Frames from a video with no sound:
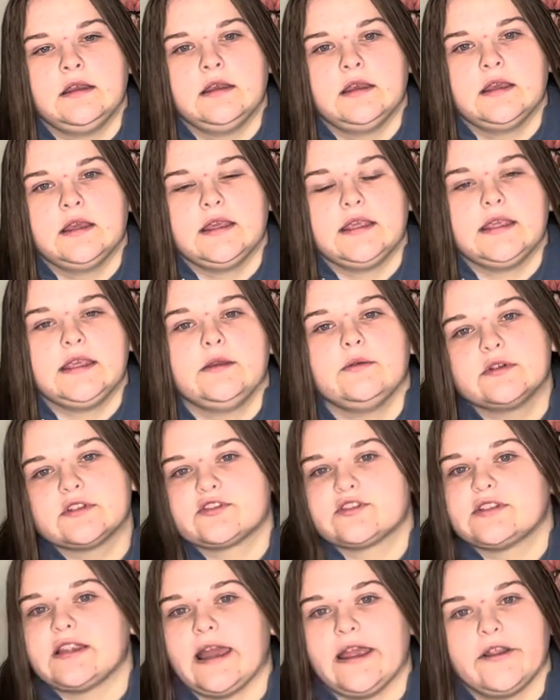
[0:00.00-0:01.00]
he was
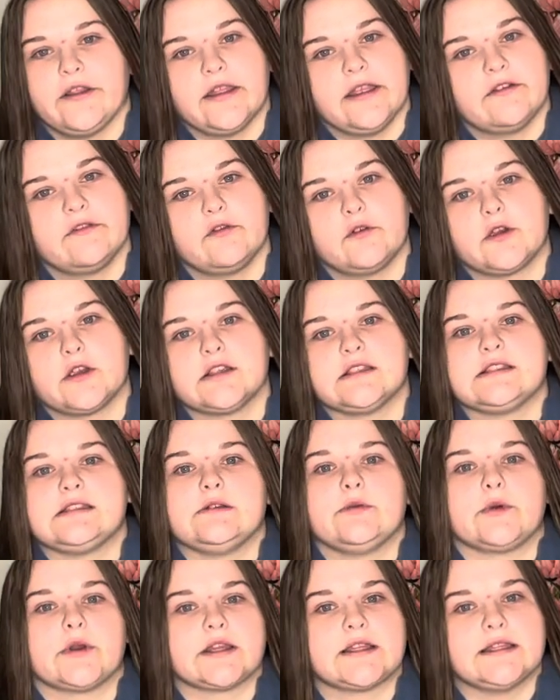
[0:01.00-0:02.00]
retired Air Force. He
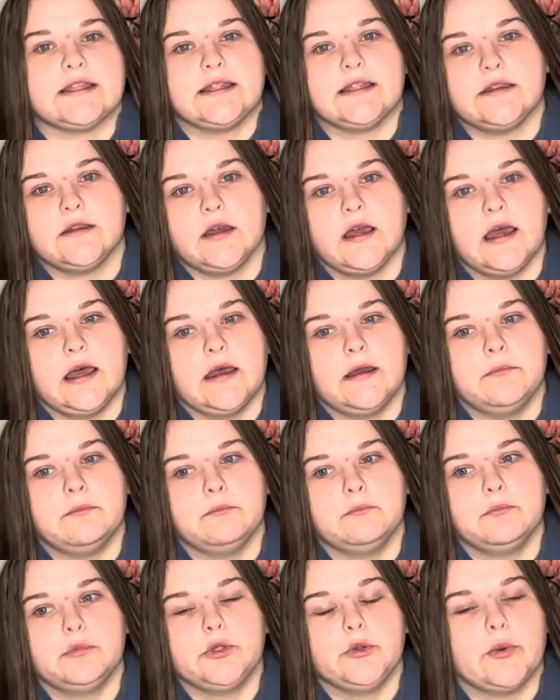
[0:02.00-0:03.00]
worked at
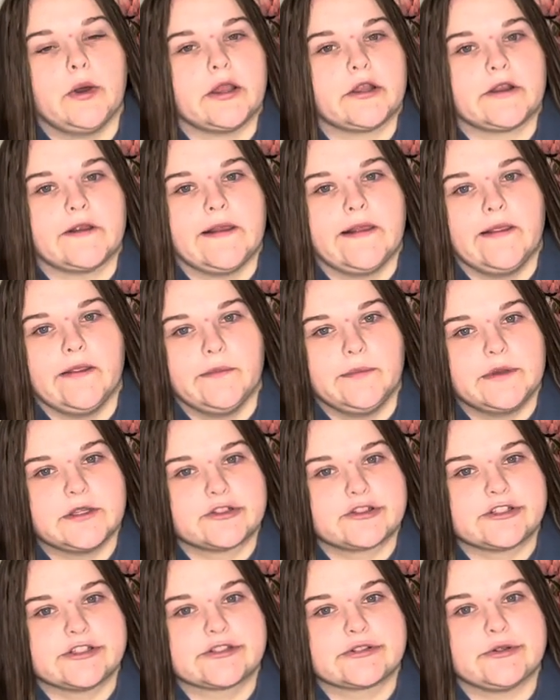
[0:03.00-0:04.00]
Blue Water
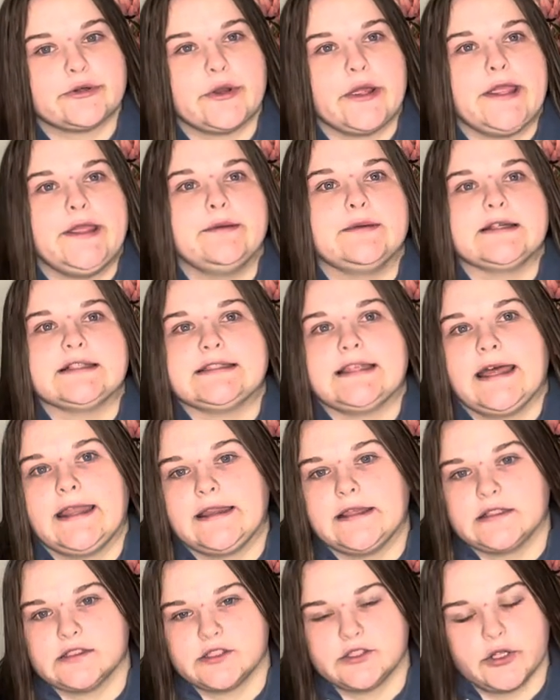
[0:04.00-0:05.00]
Elementary School. He was head
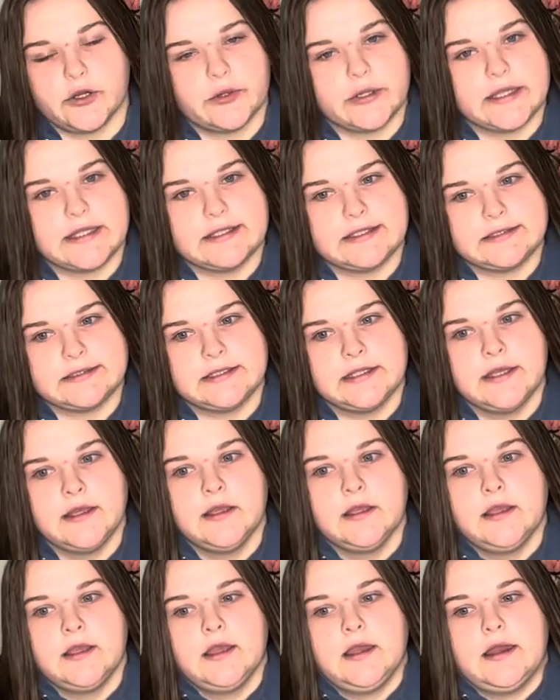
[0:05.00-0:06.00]
custodian.
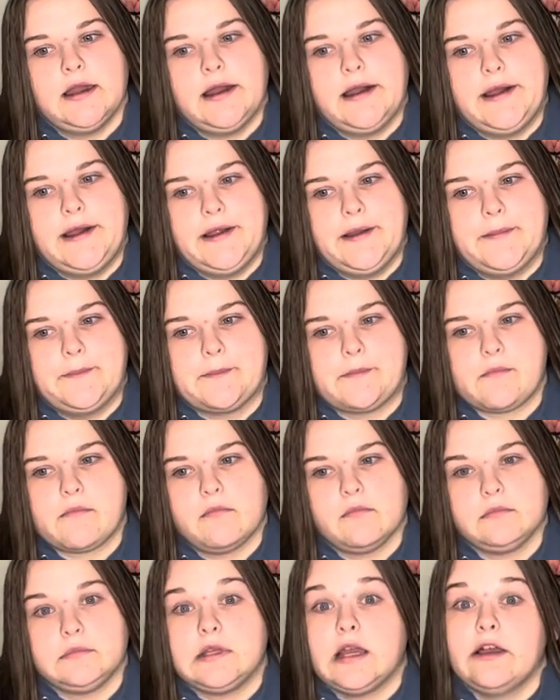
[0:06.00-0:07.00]

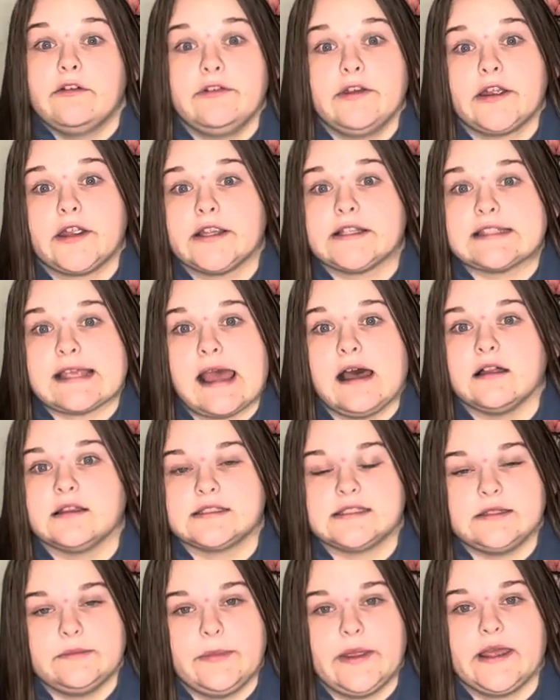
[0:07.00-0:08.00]
A very
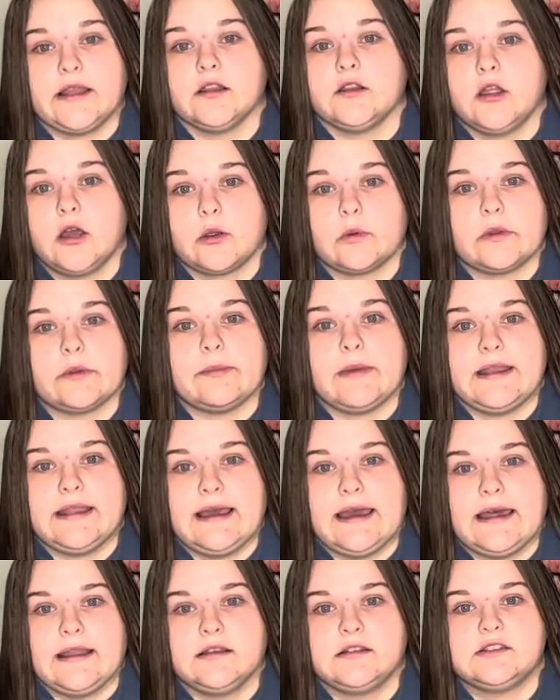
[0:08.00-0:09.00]
talented man, along with my
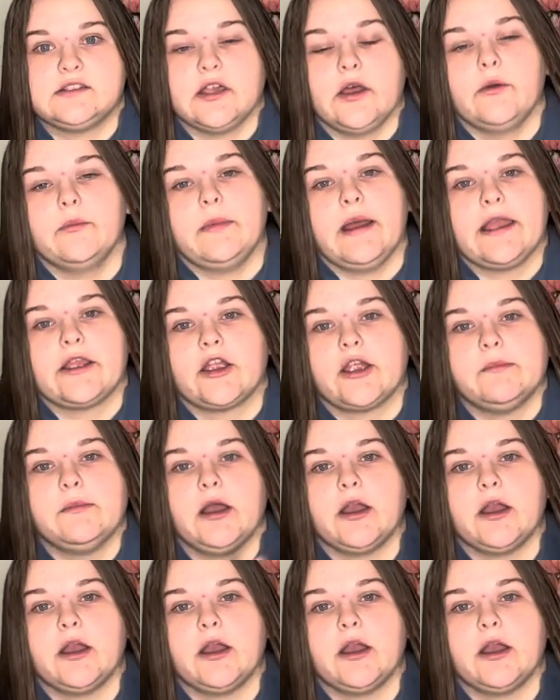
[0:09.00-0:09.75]
dad. So my grandma and